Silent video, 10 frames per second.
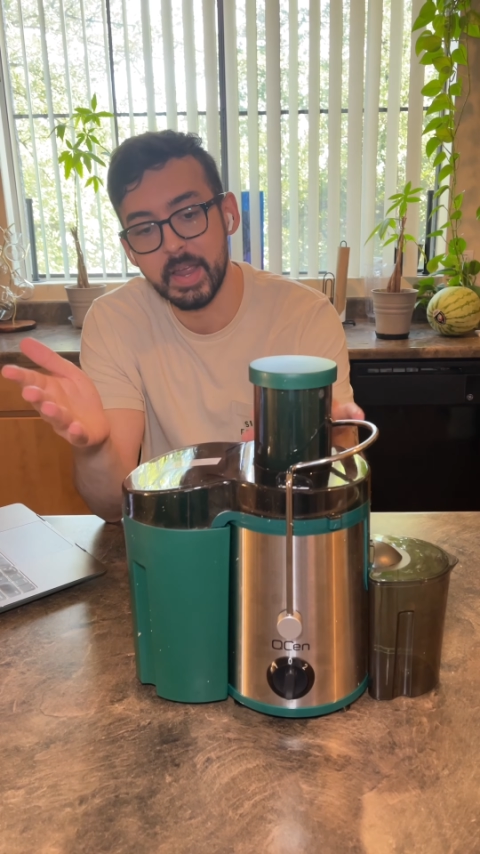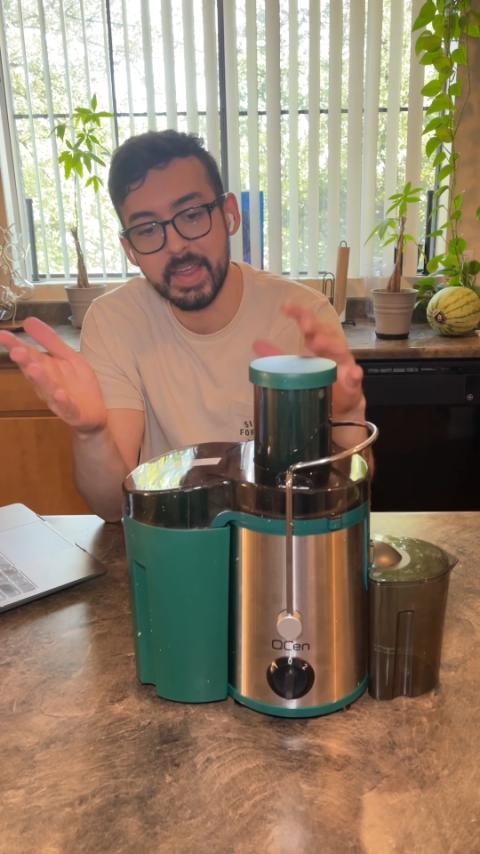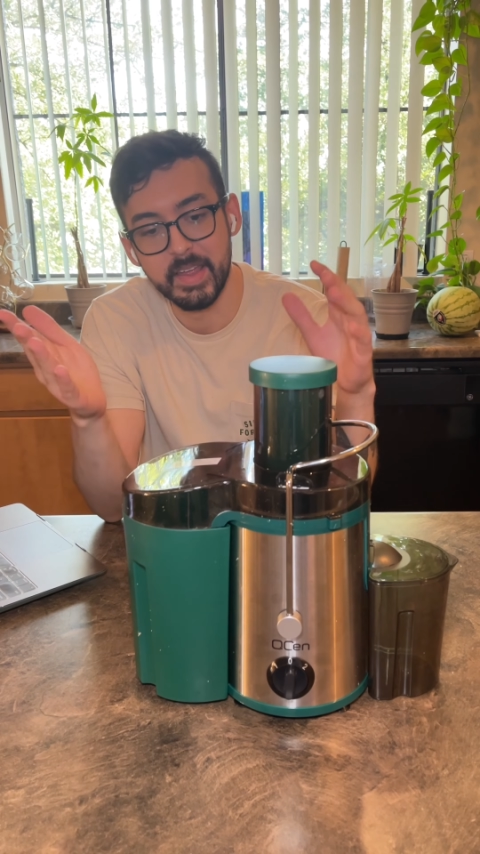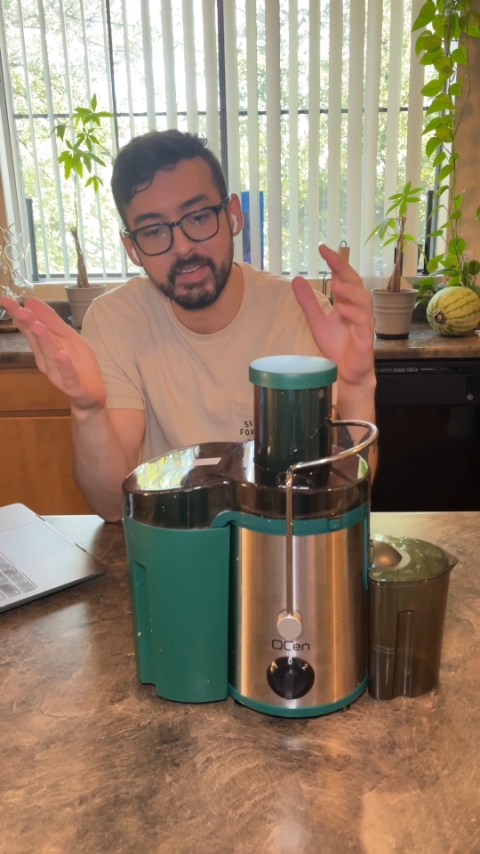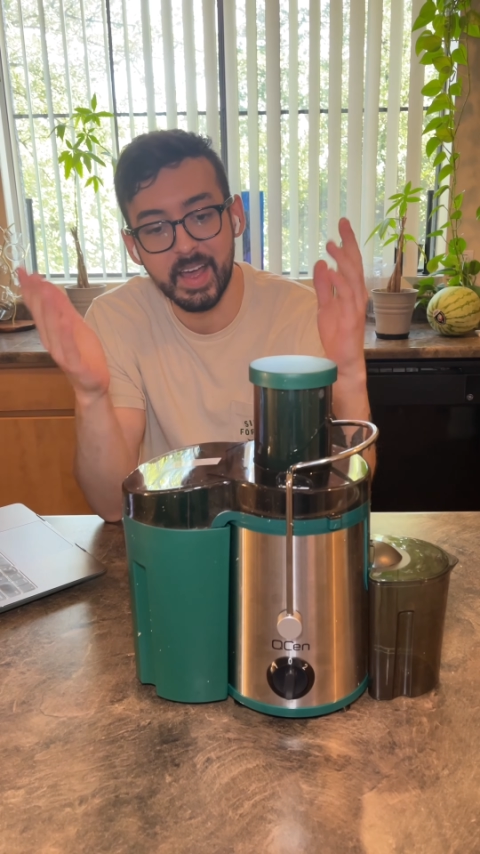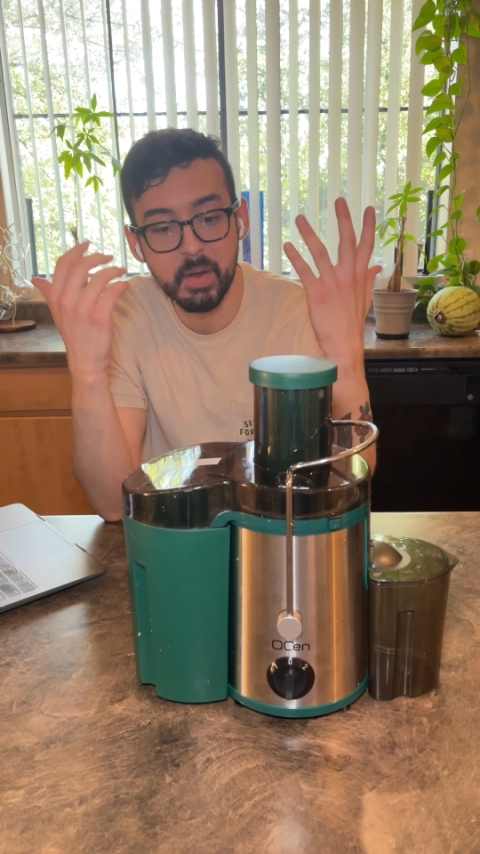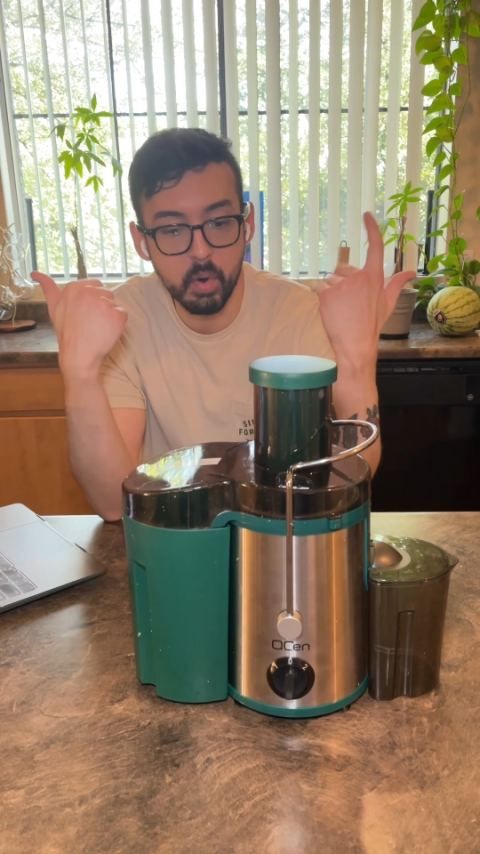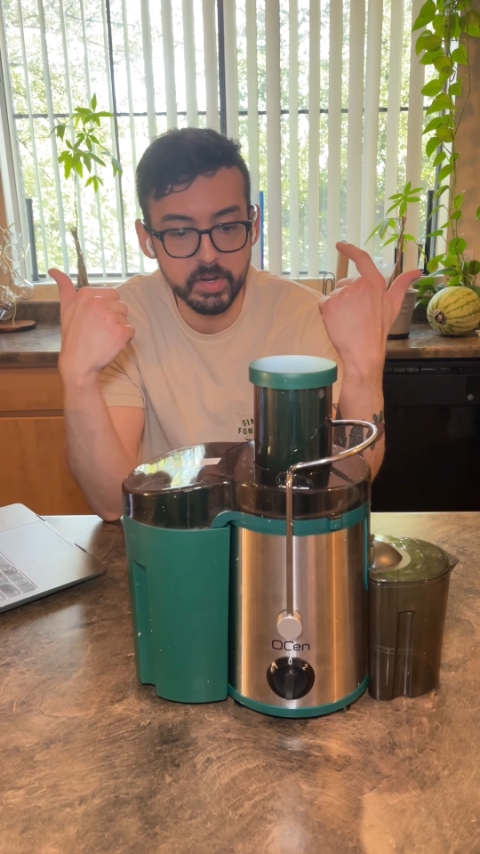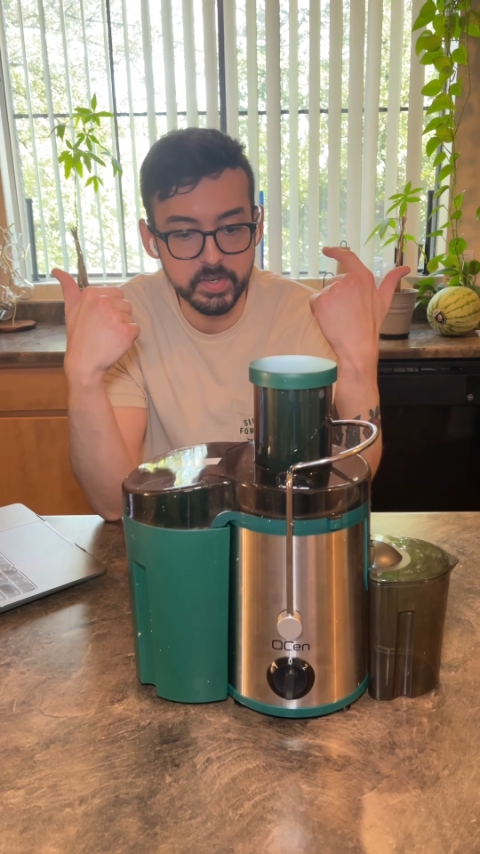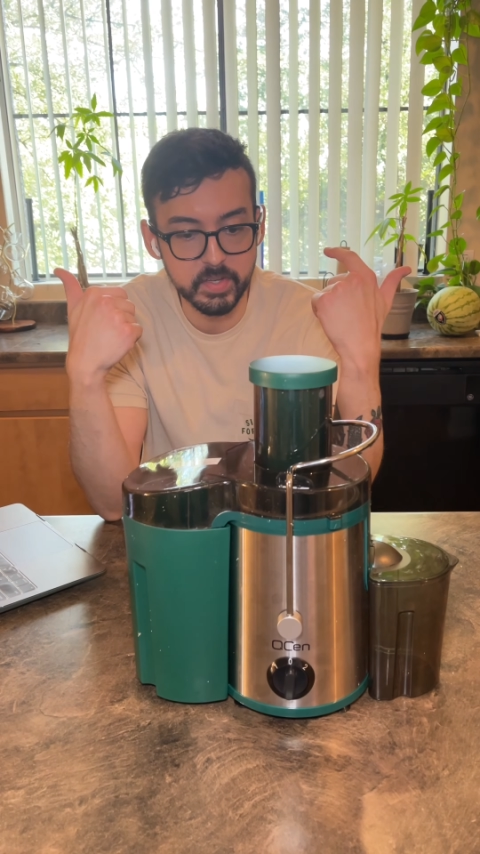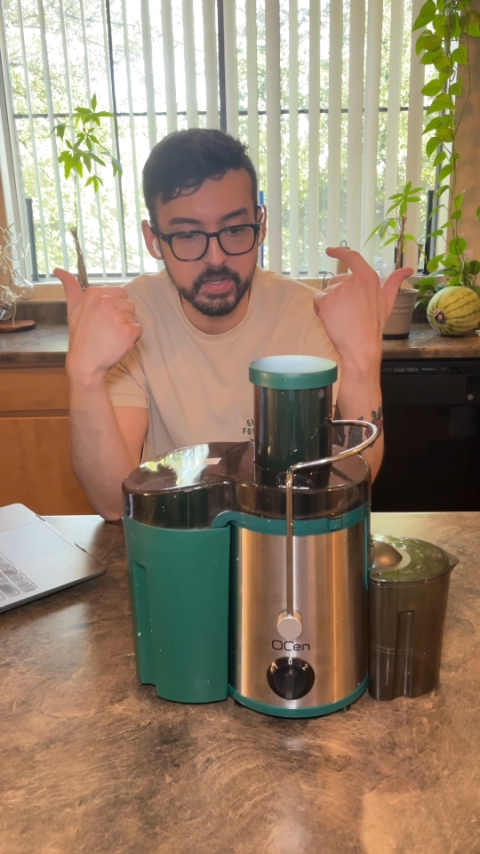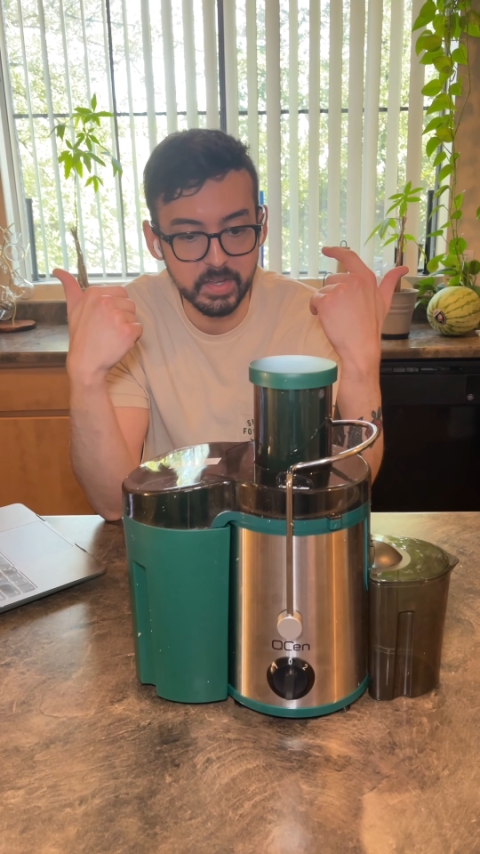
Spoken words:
and I wanted to